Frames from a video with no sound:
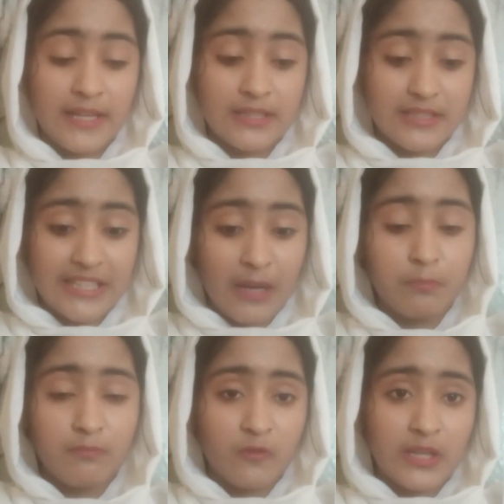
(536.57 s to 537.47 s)
And
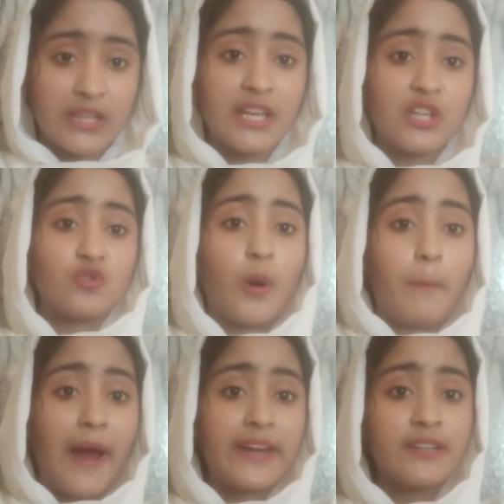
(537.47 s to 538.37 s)
keep one thing in your
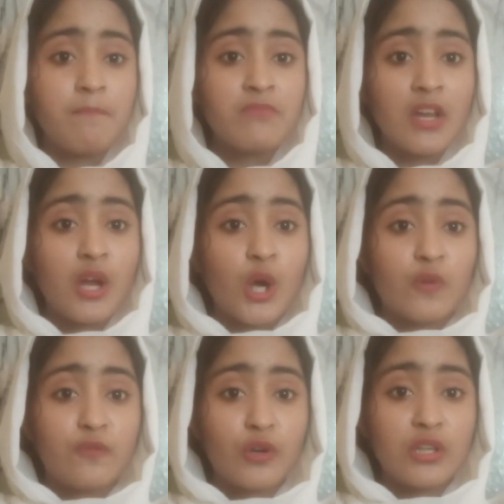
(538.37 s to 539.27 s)
mind,
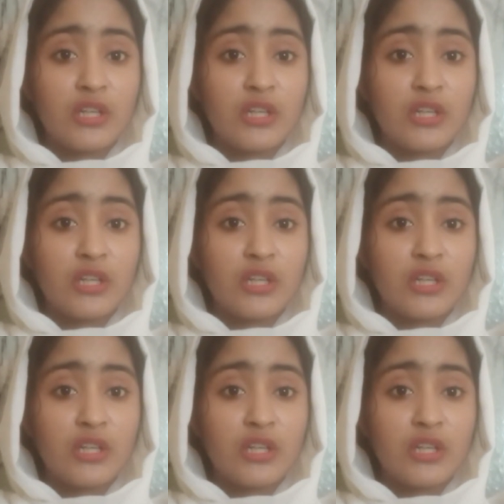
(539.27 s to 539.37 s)
for